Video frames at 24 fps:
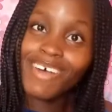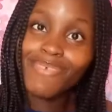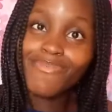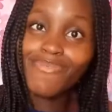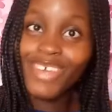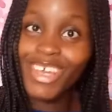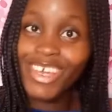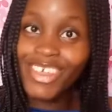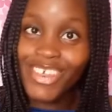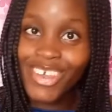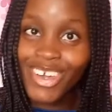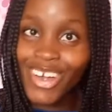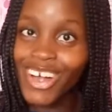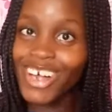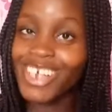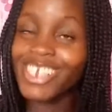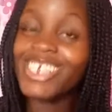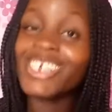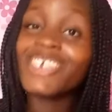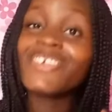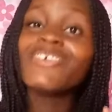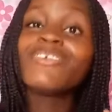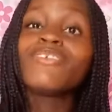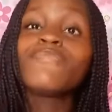
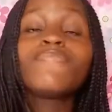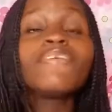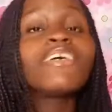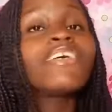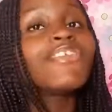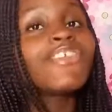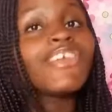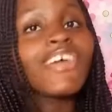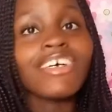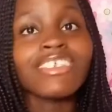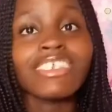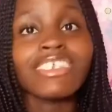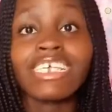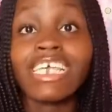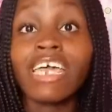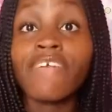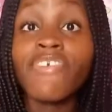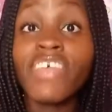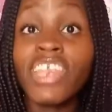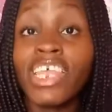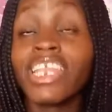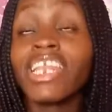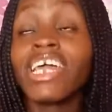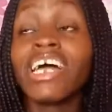pictures, cute pictures and
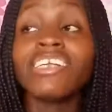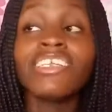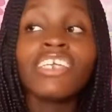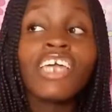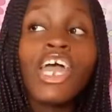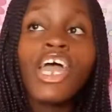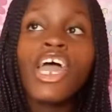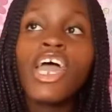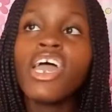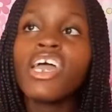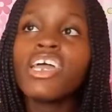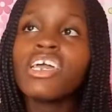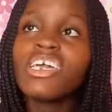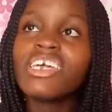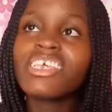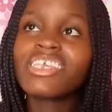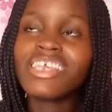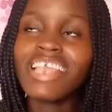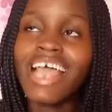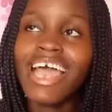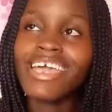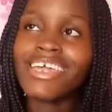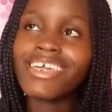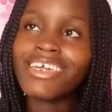everything. And
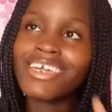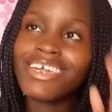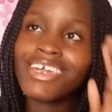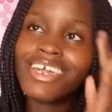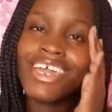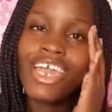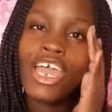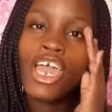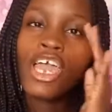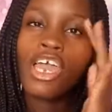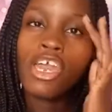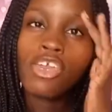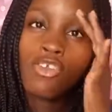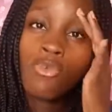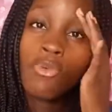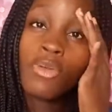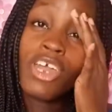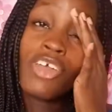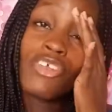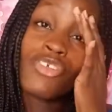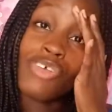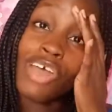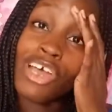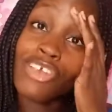it's like you
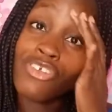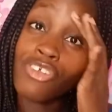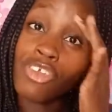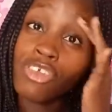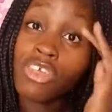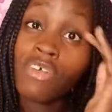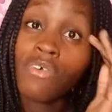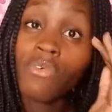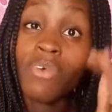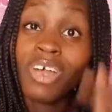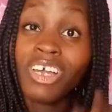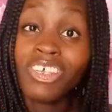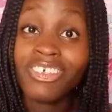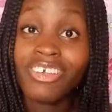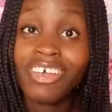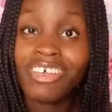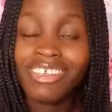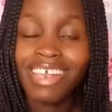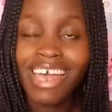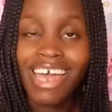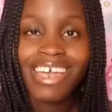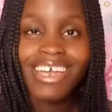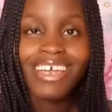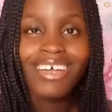begin to ask yourself
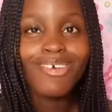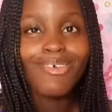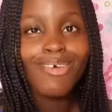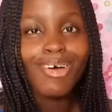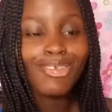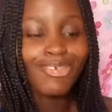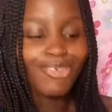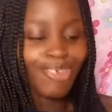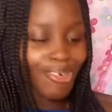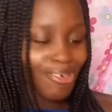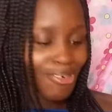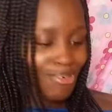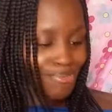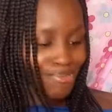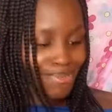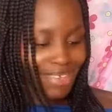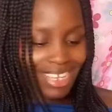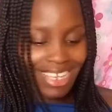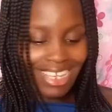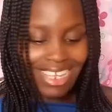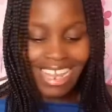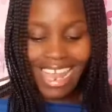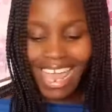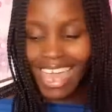questions like, what's wrong
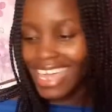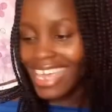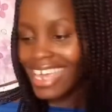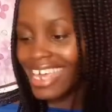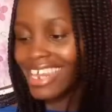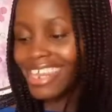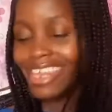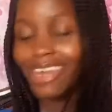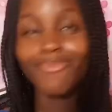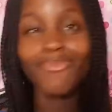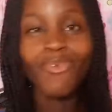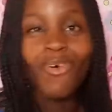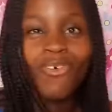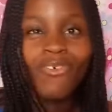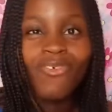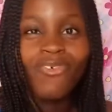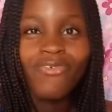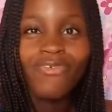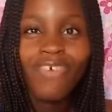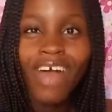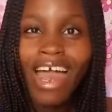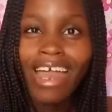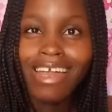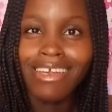with me? Like, shame will
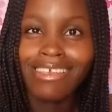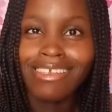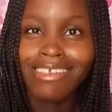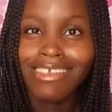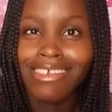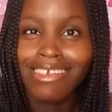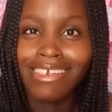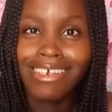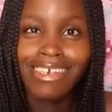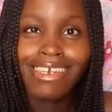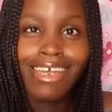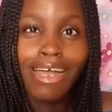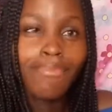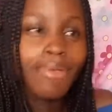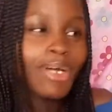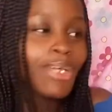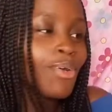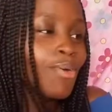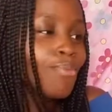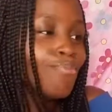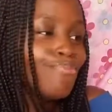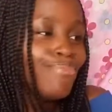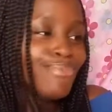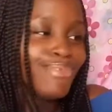find me. Am I
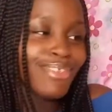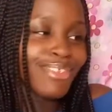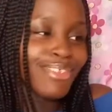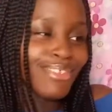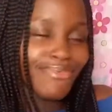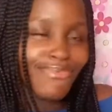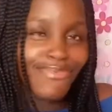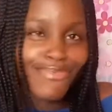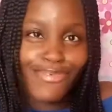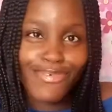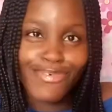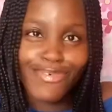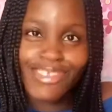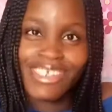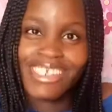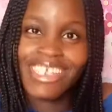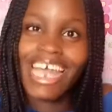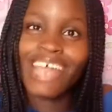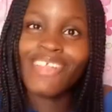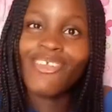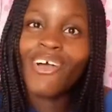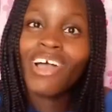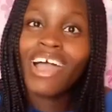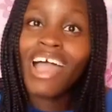not beautiful? Did
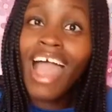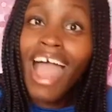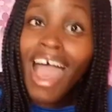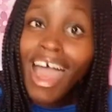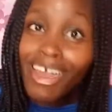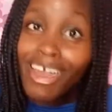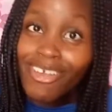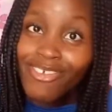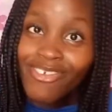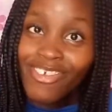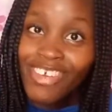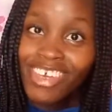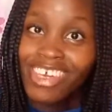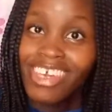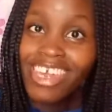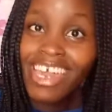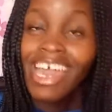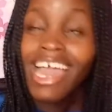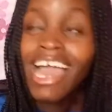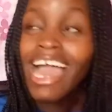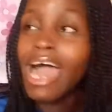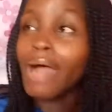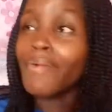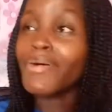I not carry me?
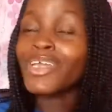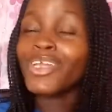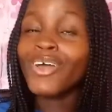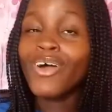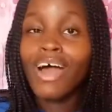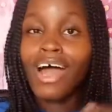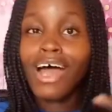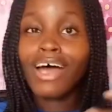Am I not